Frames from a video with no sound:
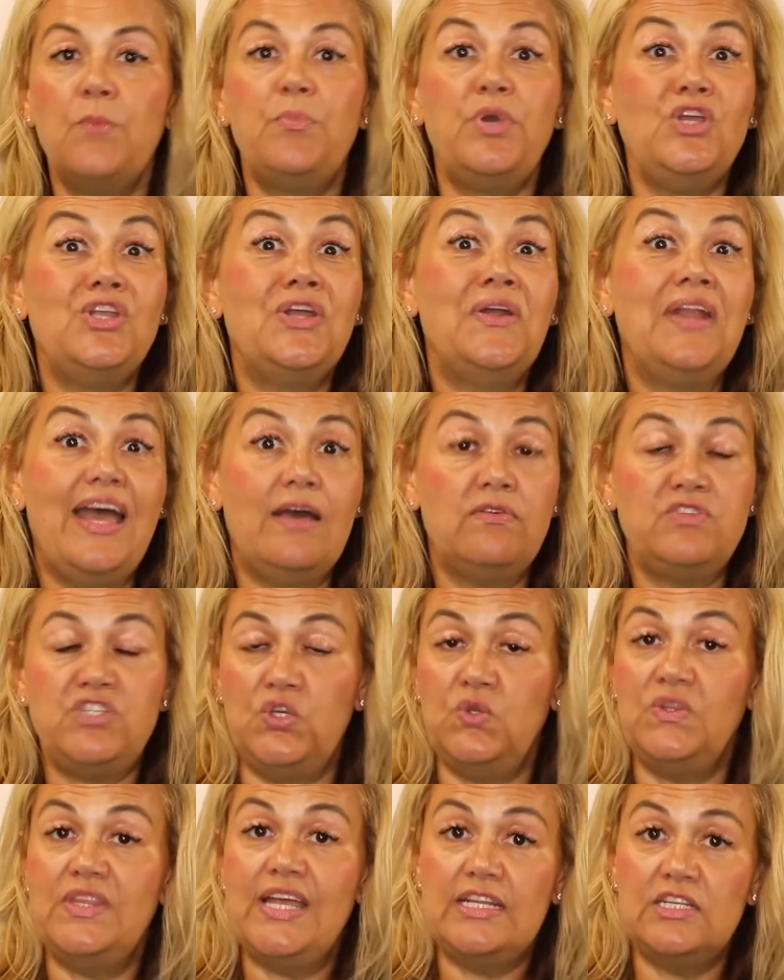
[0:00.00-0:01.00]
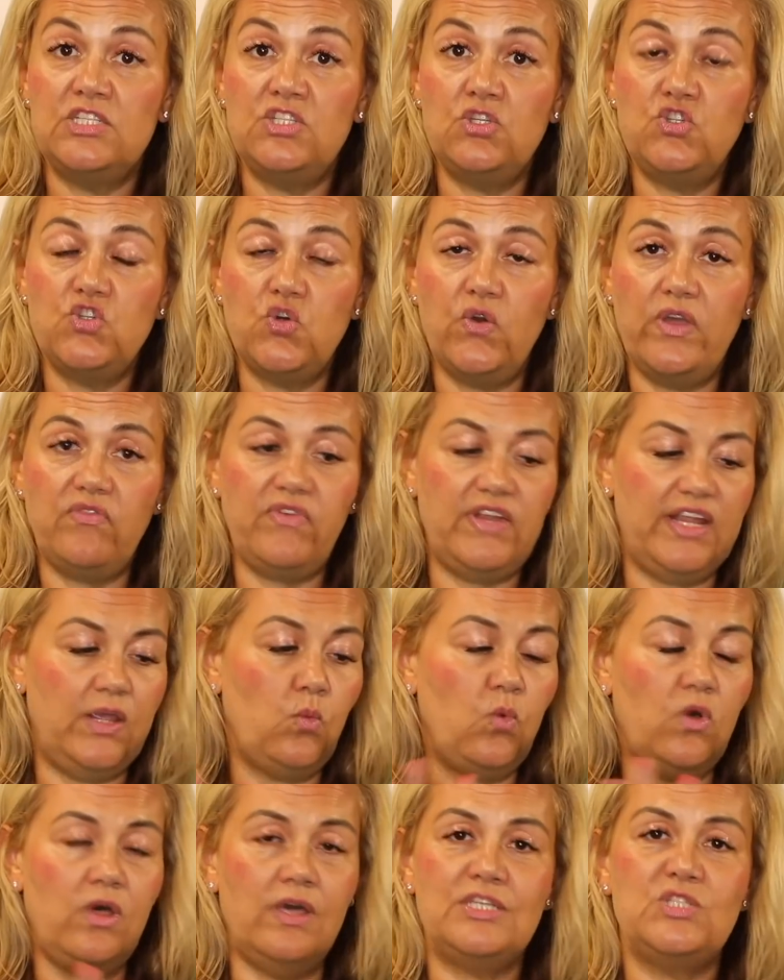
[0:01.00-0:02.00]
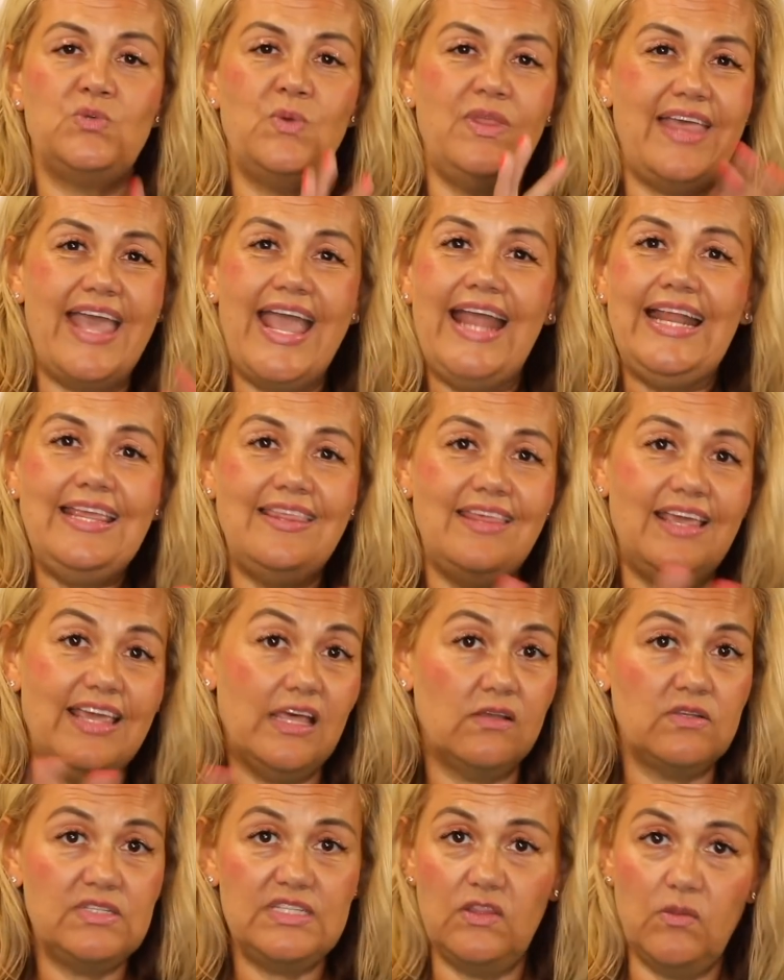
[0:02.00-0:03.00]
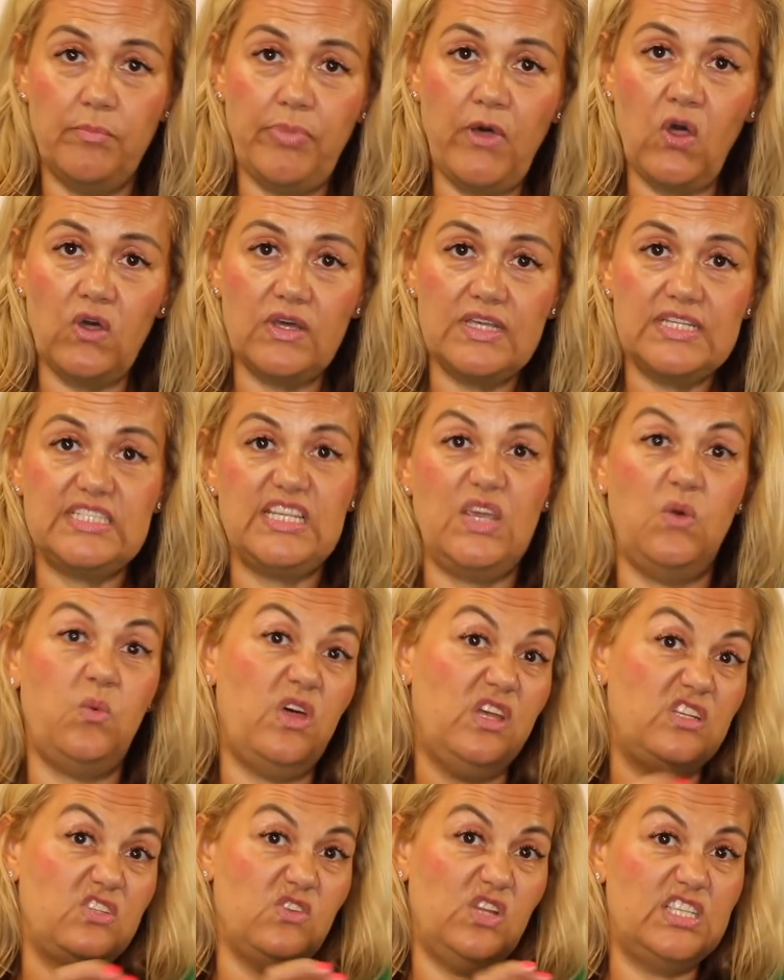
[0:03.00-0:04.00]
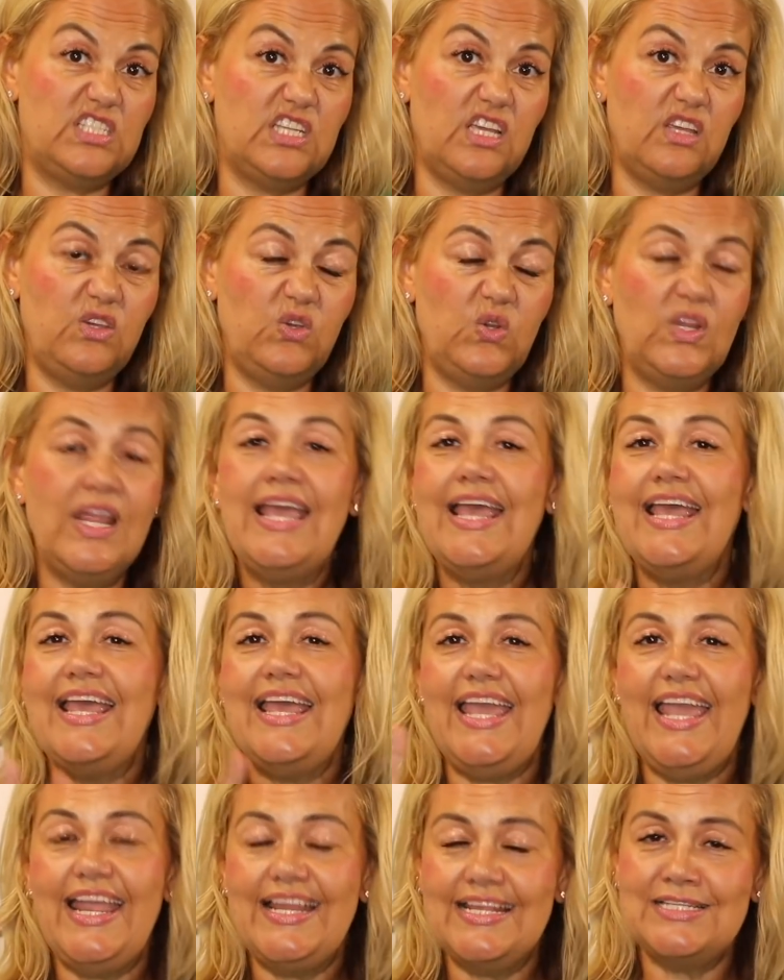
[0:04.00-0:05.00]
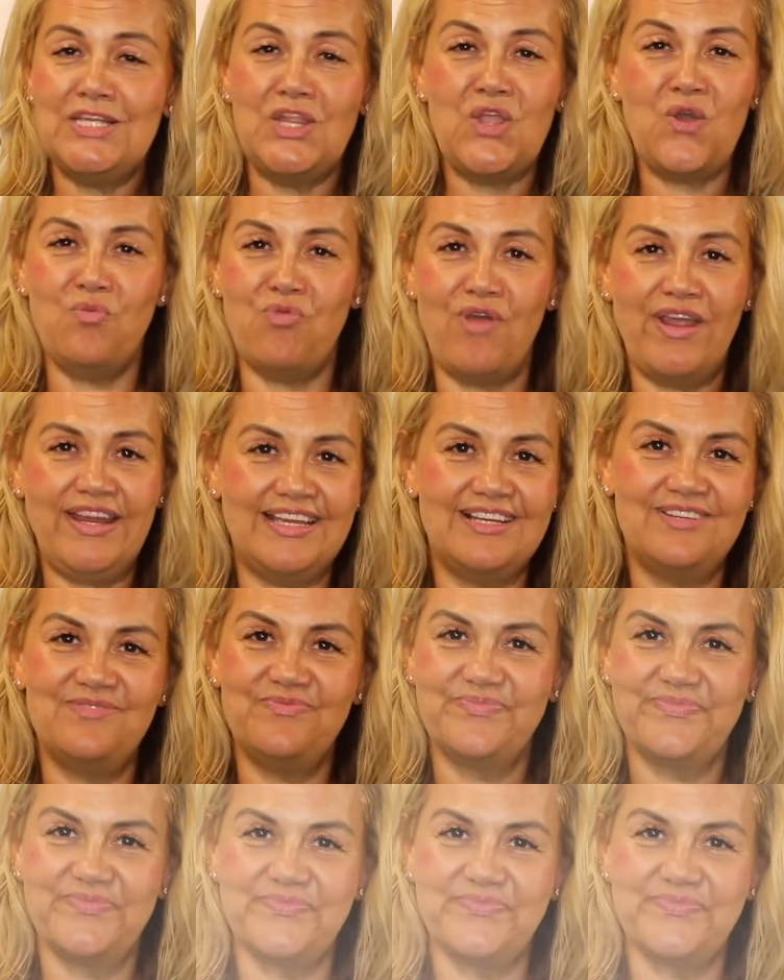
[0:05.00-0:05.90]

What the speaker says: But you don't have to. That is the joy of it. It works with anything else in the box. It works on its own. It is a no-brainer.